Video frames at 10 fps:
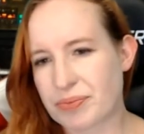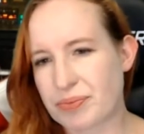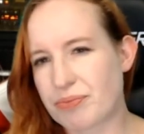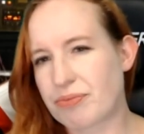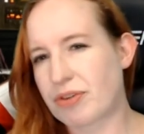
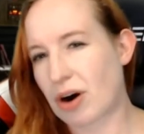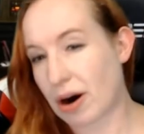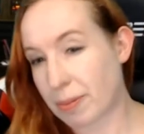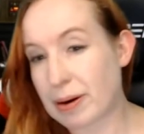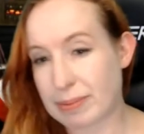for our
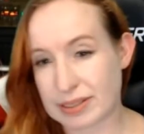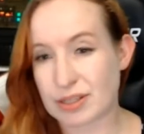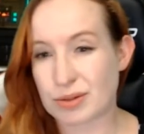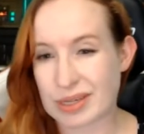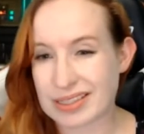purposes, we
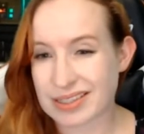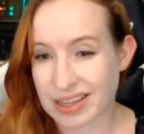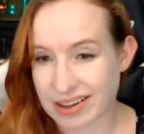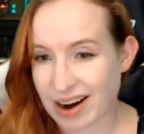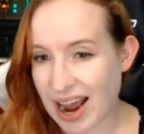can say they're
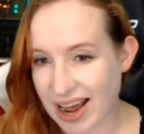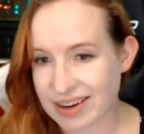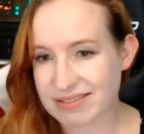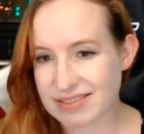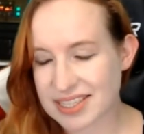at
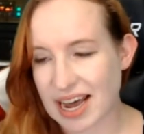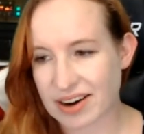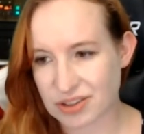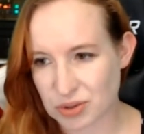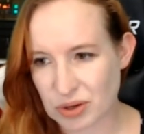Saturn's
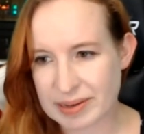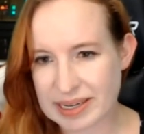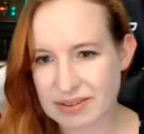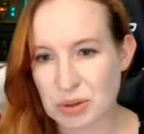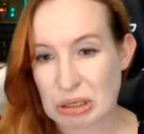orbit or
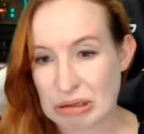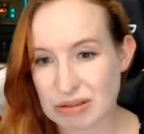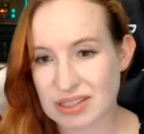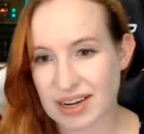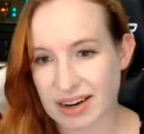close
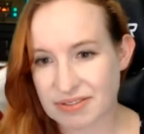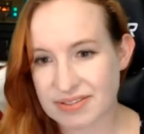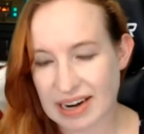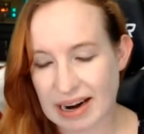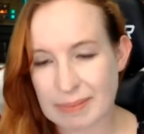enough.
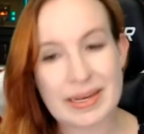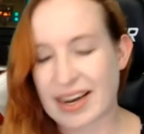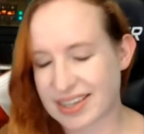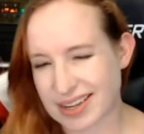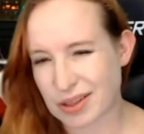Yeah, because
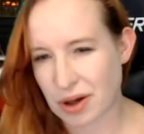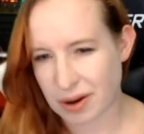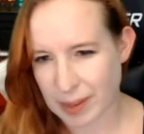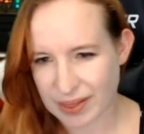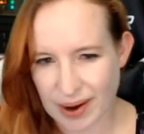I thought about
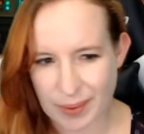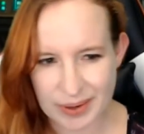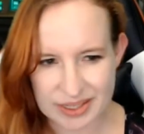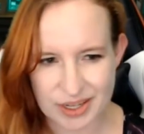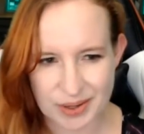that one
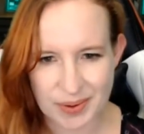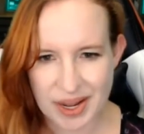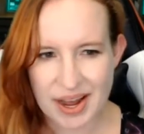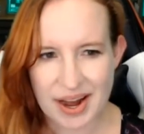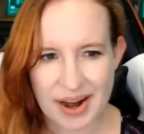too
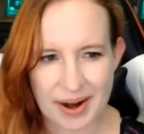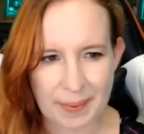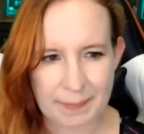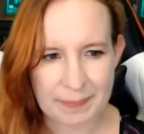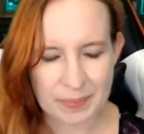
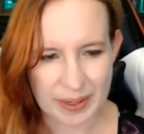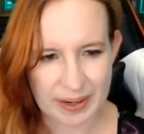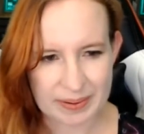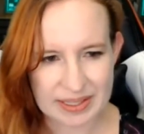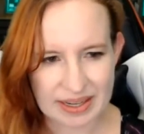when I was
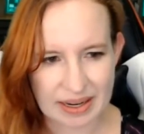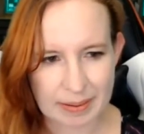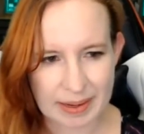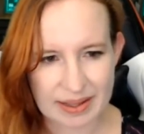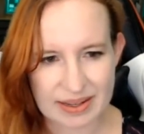thinking about
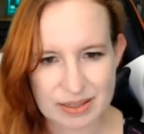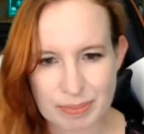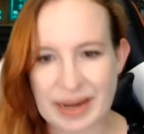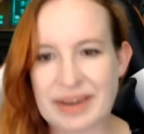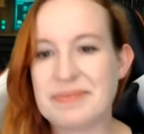this. But
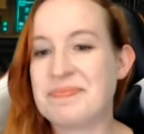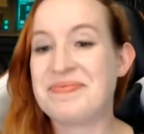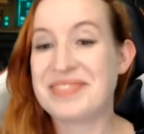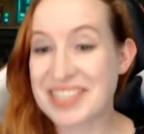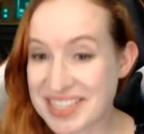
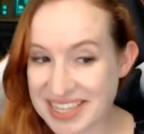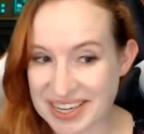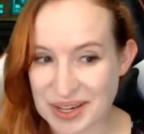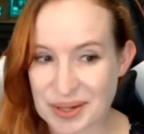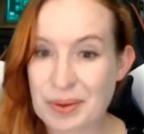
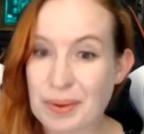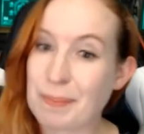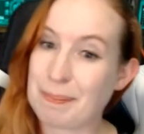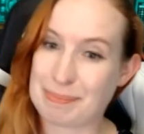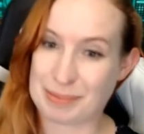still
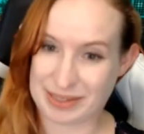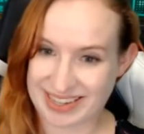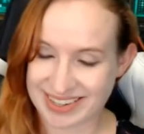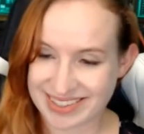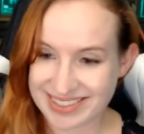brilliant.
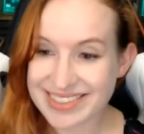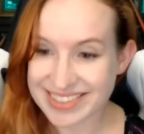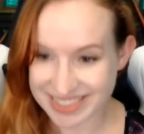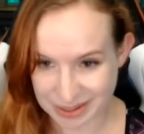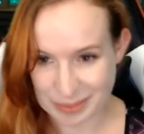Still
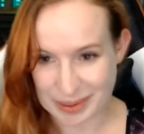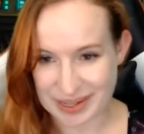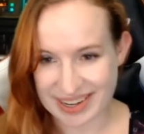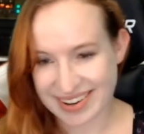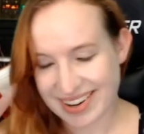brilliant.
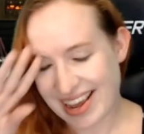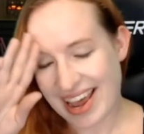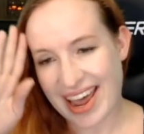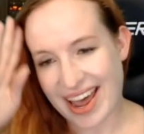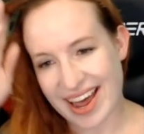
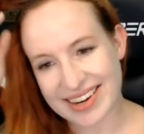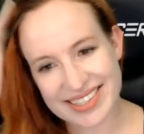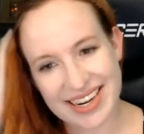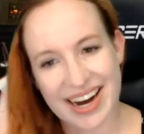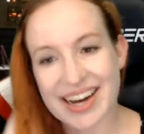And
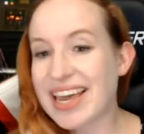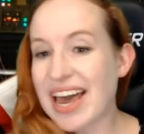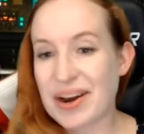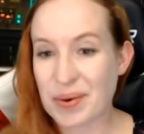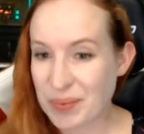again,
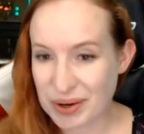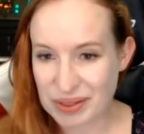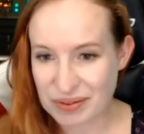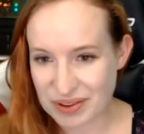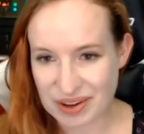worth it for
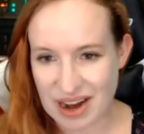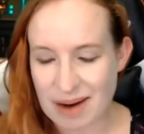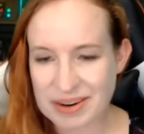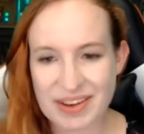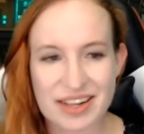the comedy
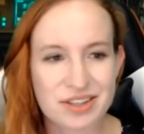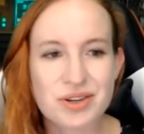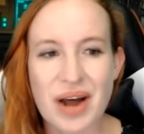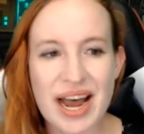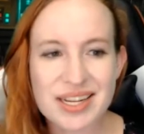value. So
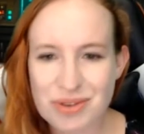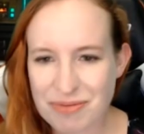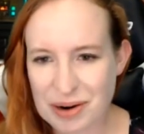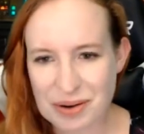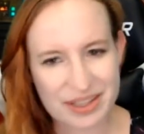as we've
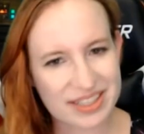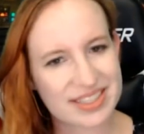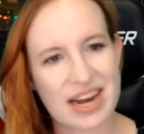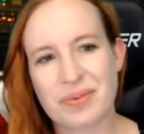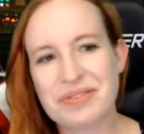broken this down,
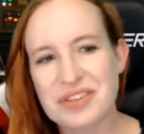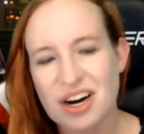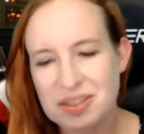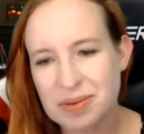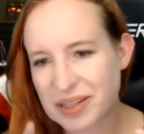we've talked
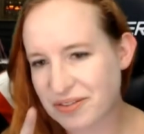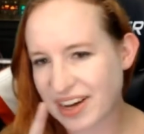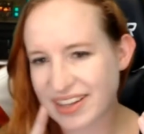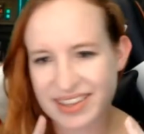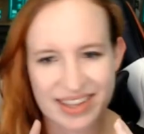about the fact that,
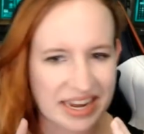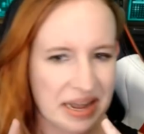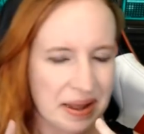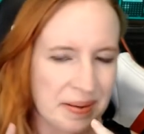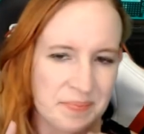like,
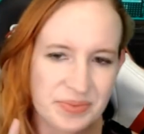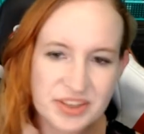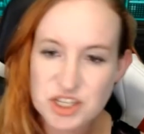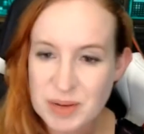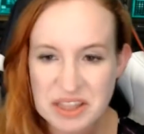the
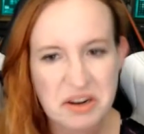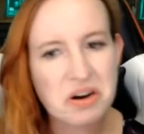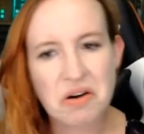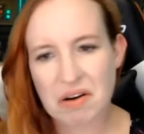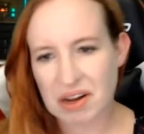speed they're
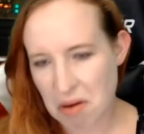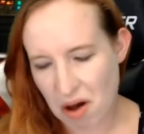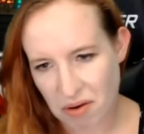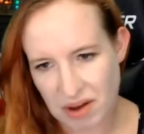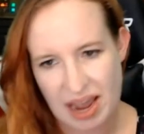going,
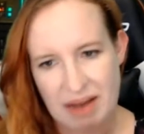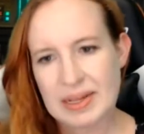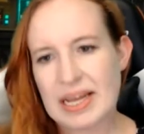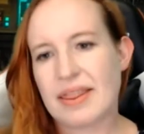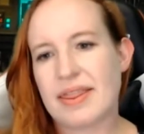okay.
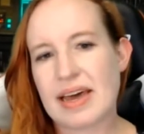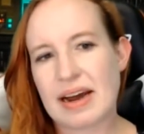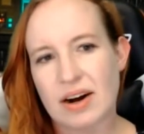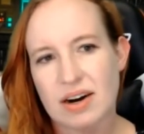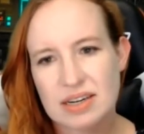
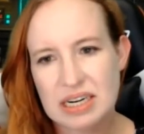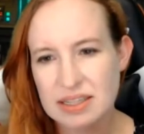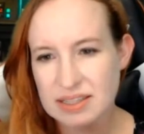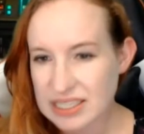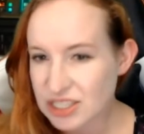Their
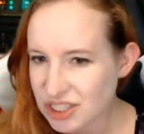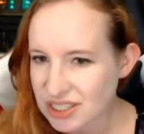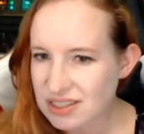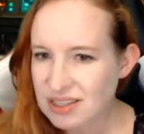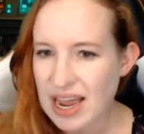collision
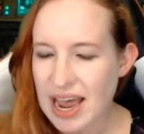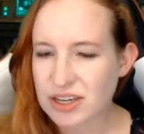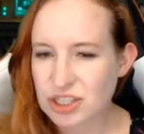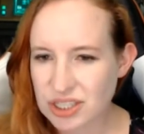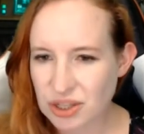
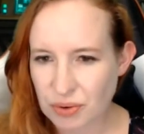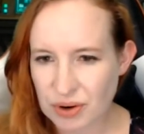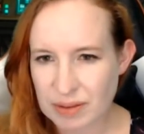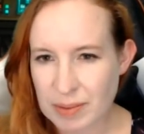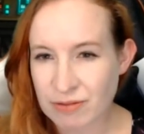actually throwing them
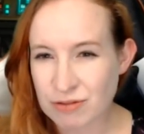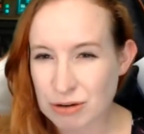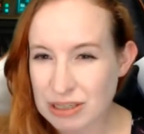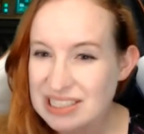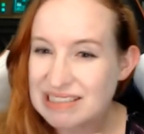off
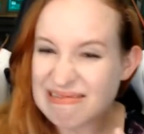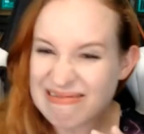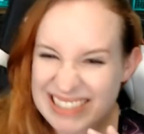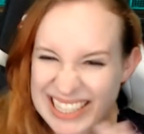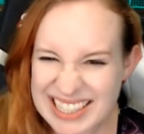course,
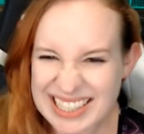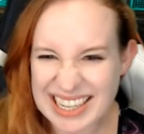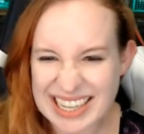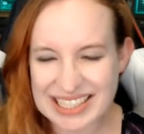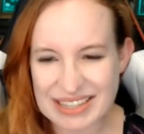
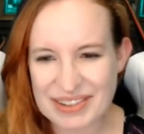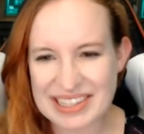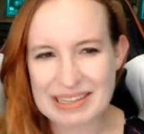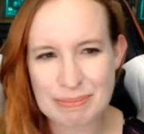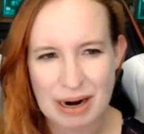scientifically
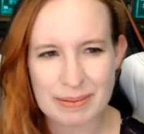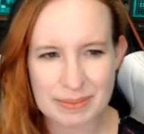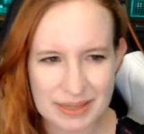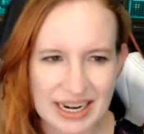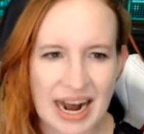probably
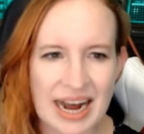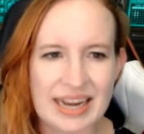not.